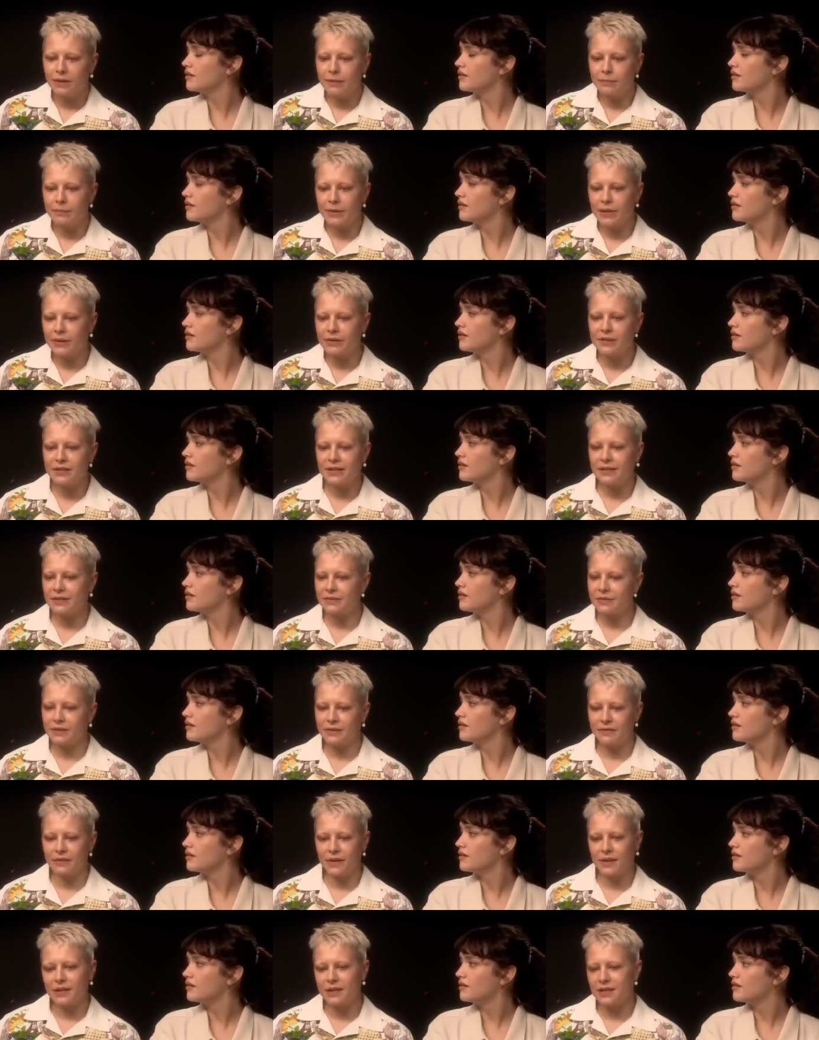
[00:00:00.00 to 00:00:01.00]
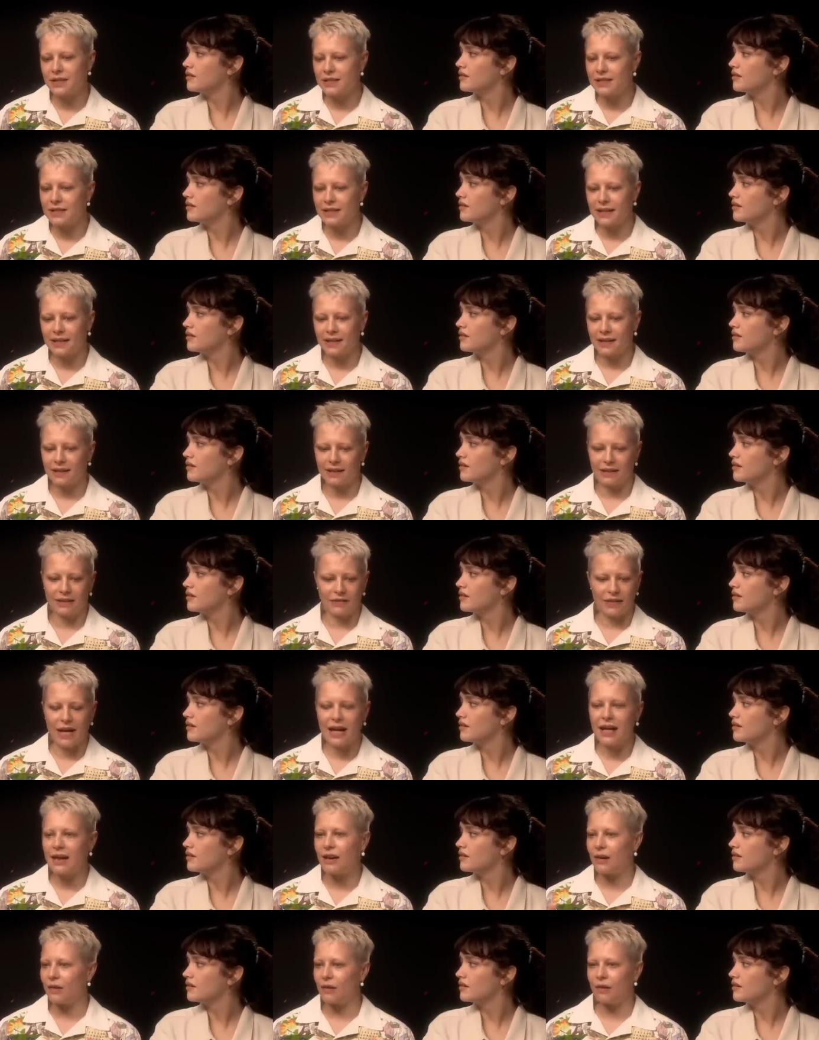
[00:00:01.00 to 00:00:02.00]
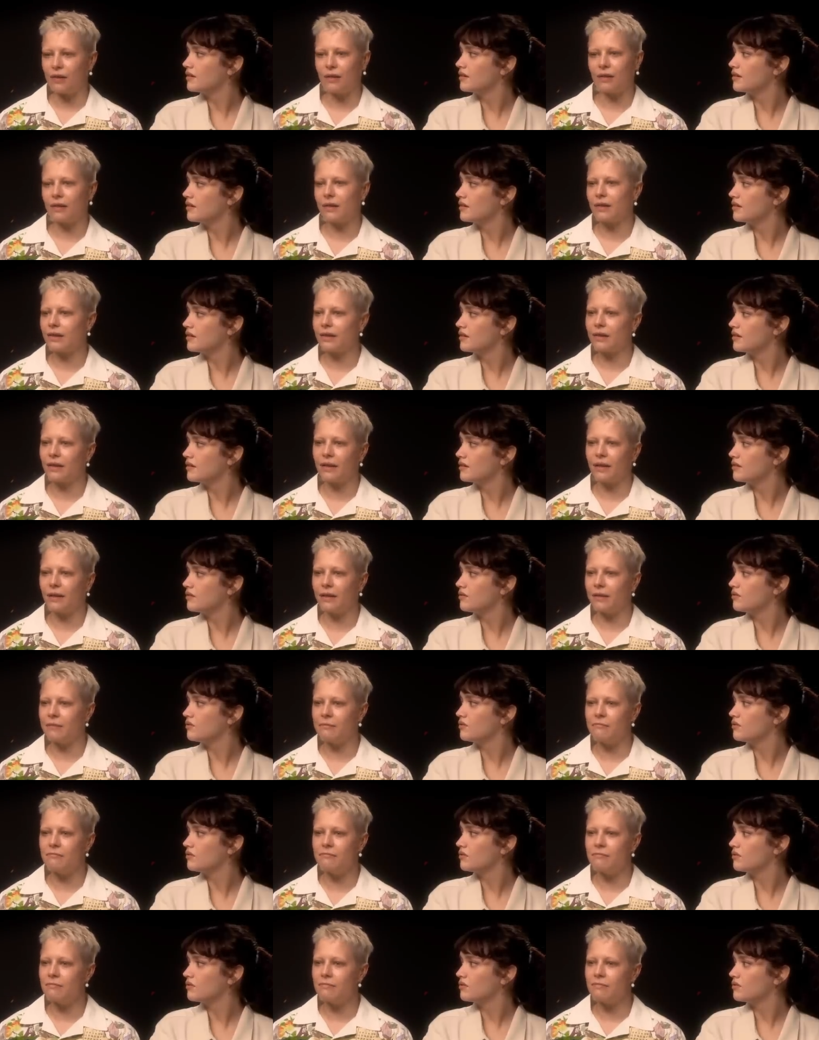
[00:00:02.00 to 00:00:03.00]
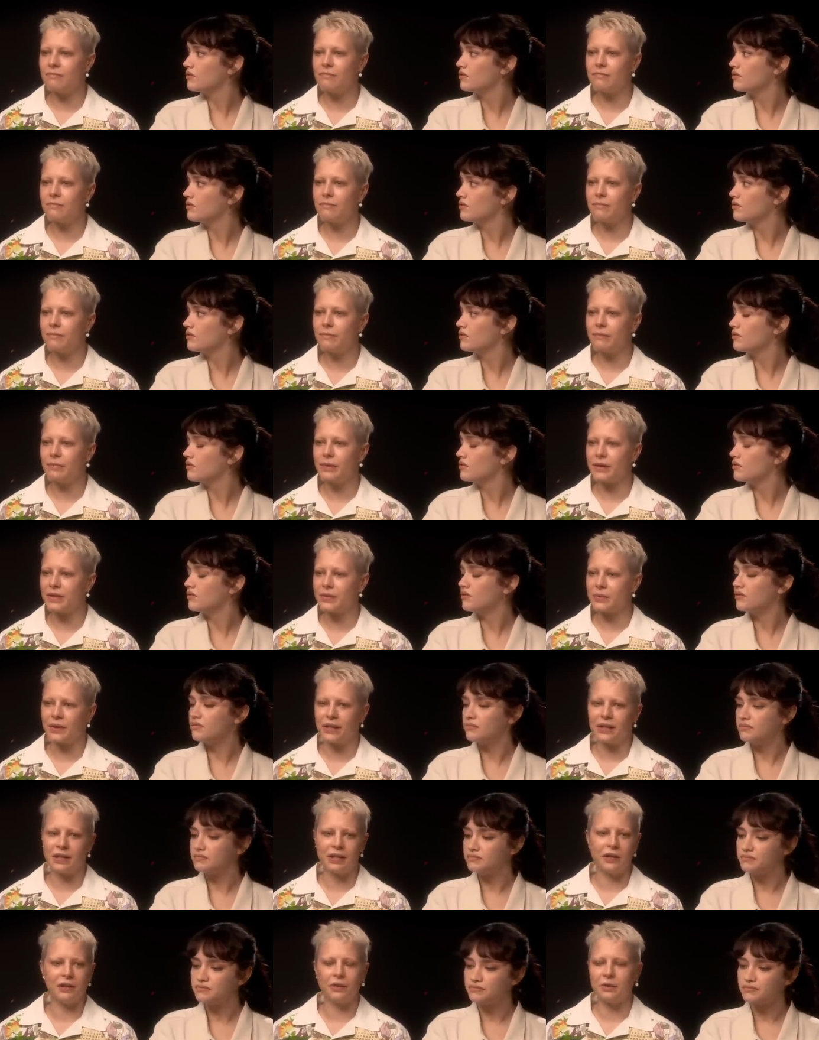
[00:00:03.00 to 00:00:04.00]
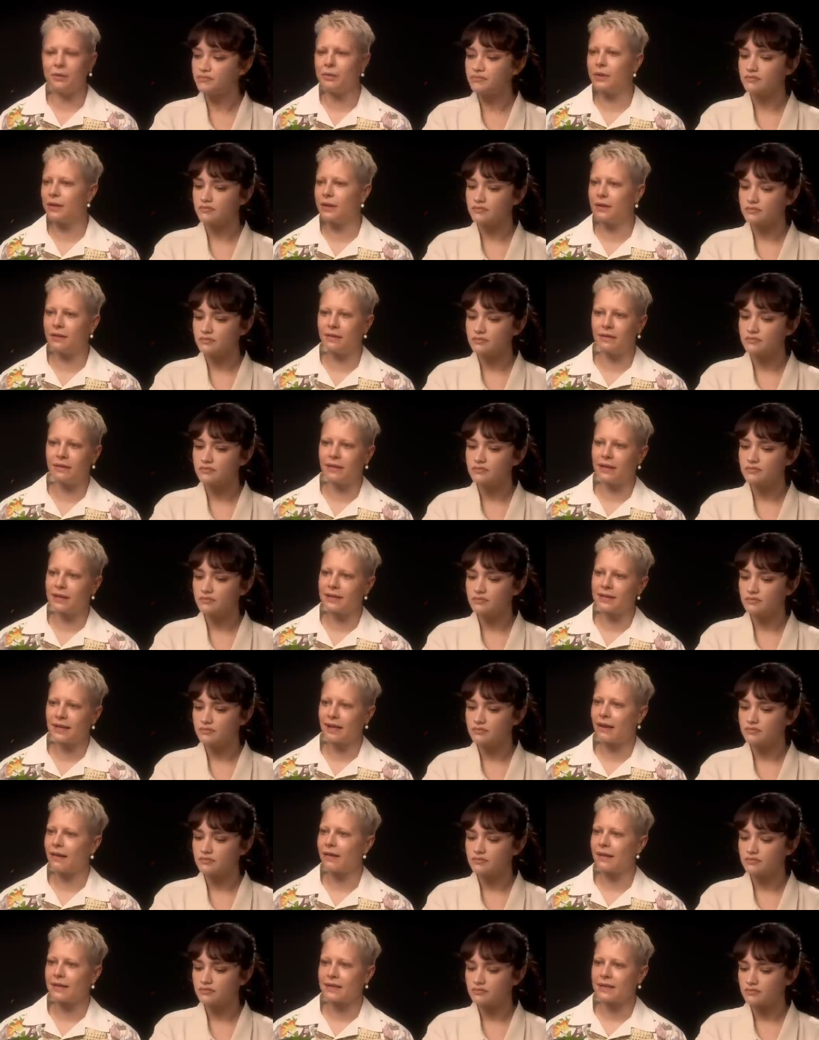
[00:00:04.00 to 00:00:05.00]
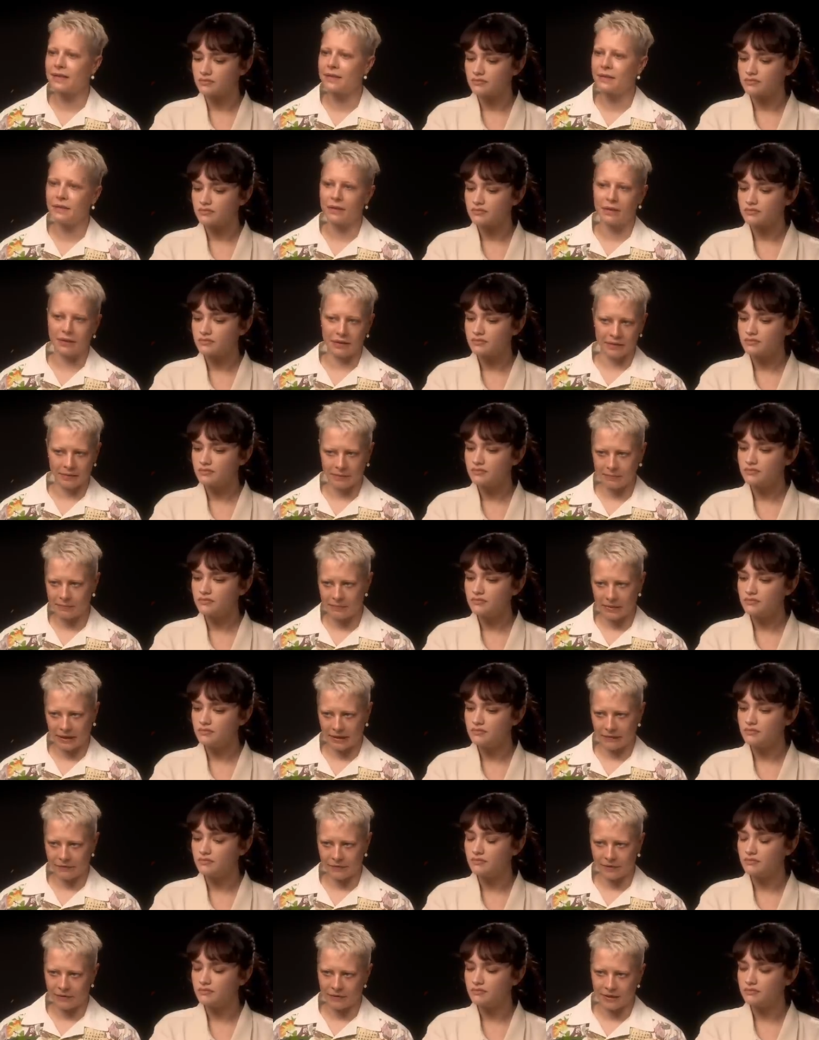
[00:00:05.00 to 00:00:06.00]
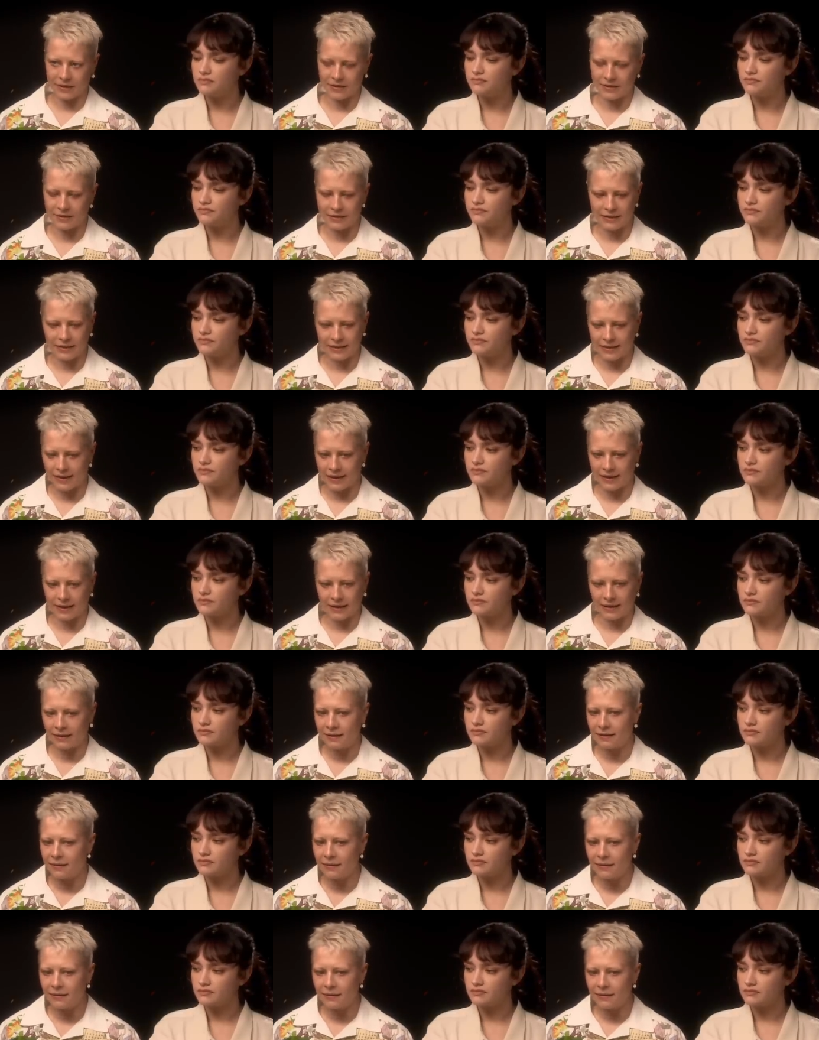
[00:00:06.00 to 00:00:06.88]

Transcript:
Speaker 1: because it sort of functions like a kind of airlock um, between you and this character you're going to play for the rest of the day.